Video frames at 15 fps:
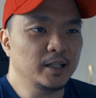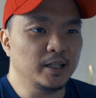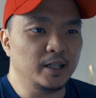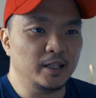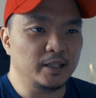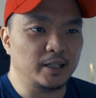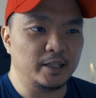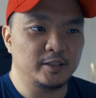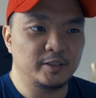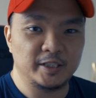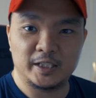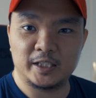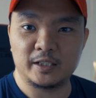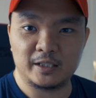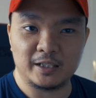and I
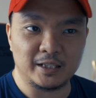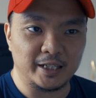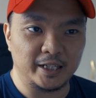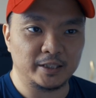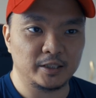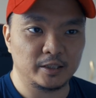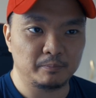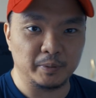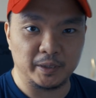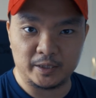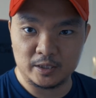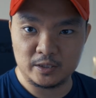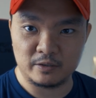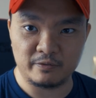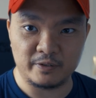didn't like it
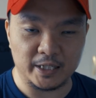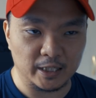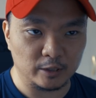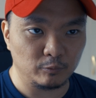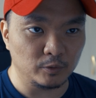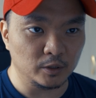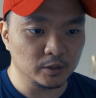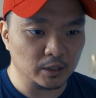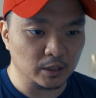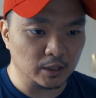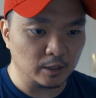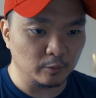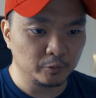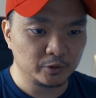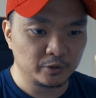because of that one.
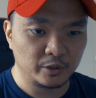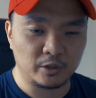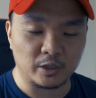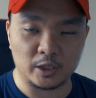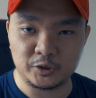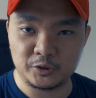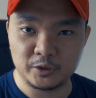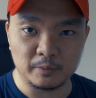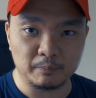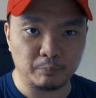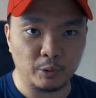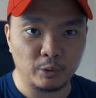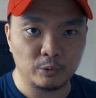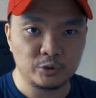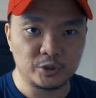With regards to the
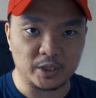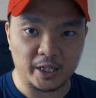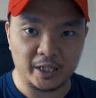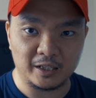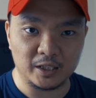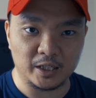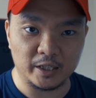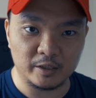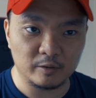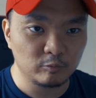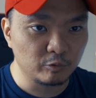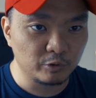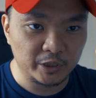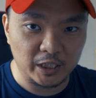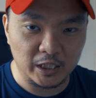pose, I
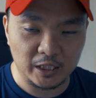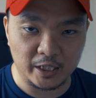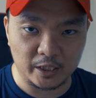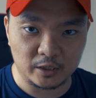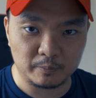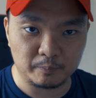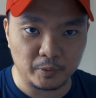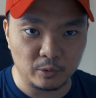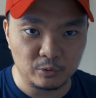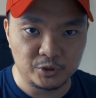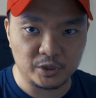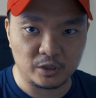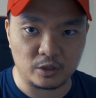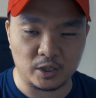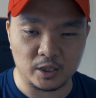really like the pose,
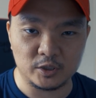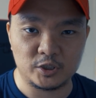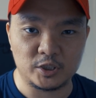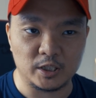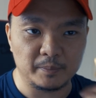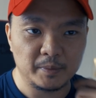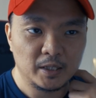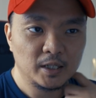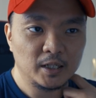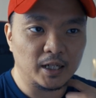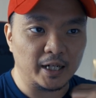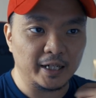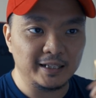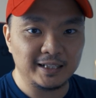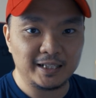the concept.
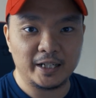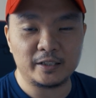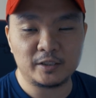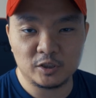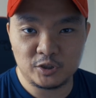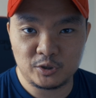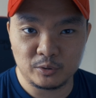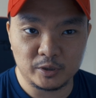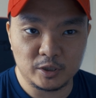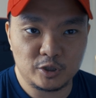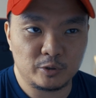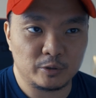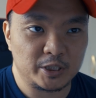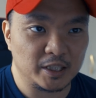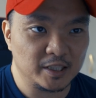I like the suit
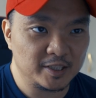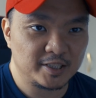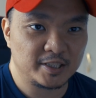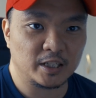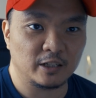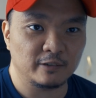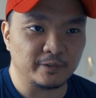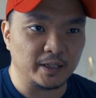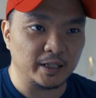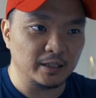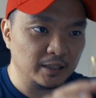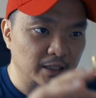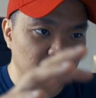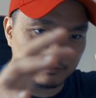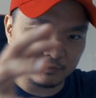itself. I
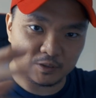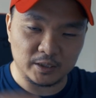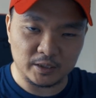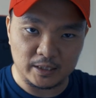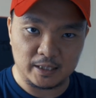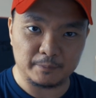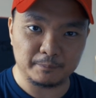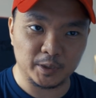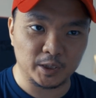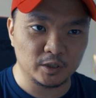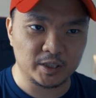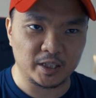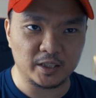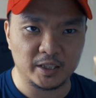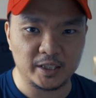love,
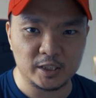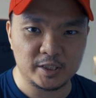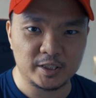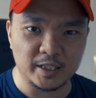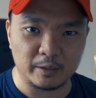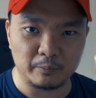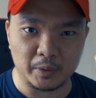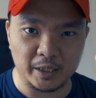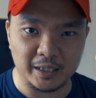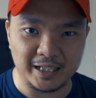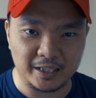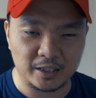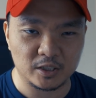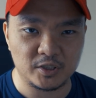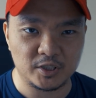because I think it's done by
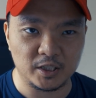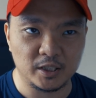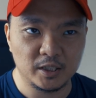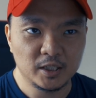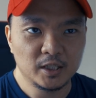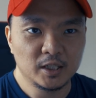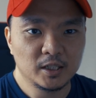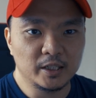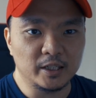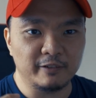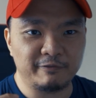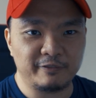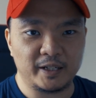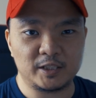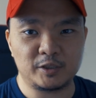Legacy
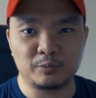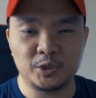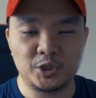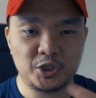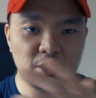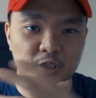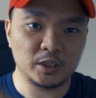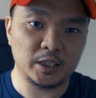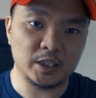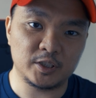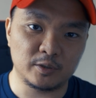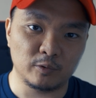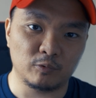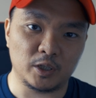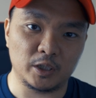Effects, which is
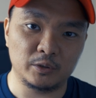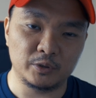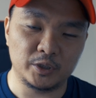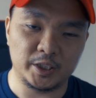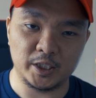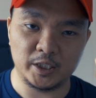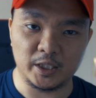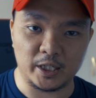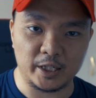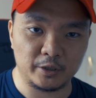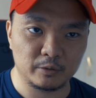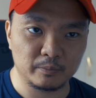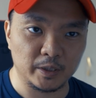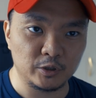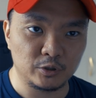the one who did
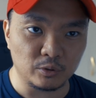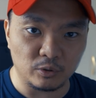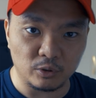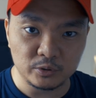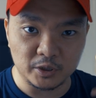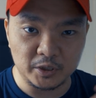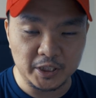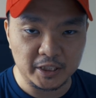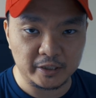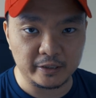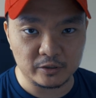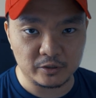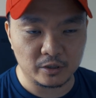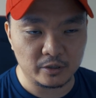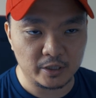Iron Man, so all the
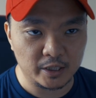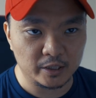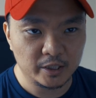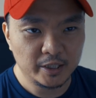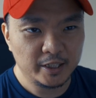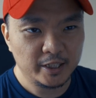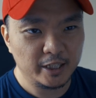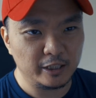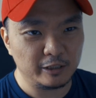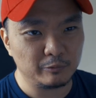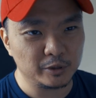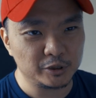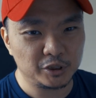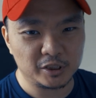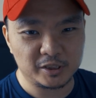details are there. It
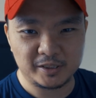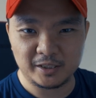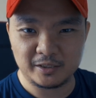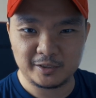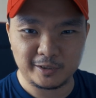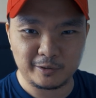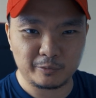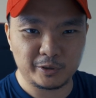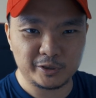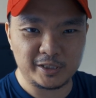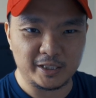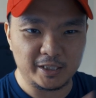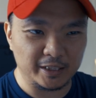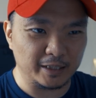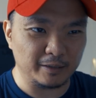was just that there
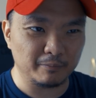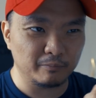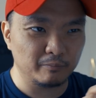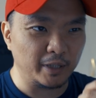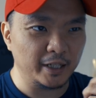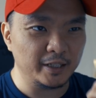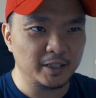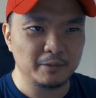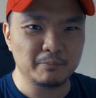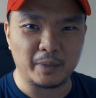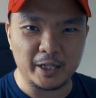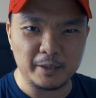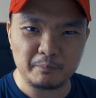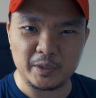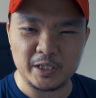was, I think
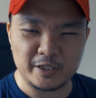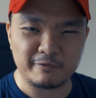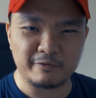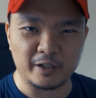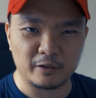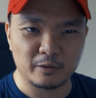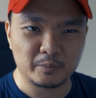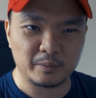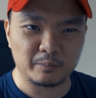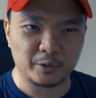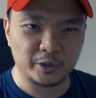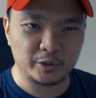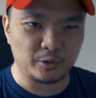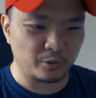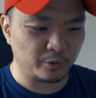my piece, if I
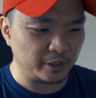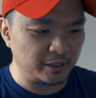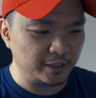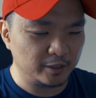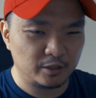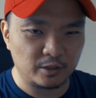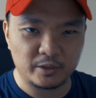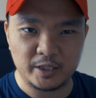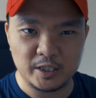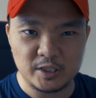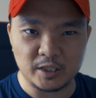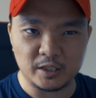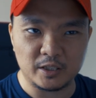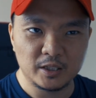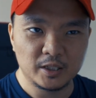remember it correctly, there
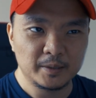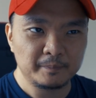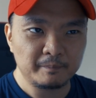is a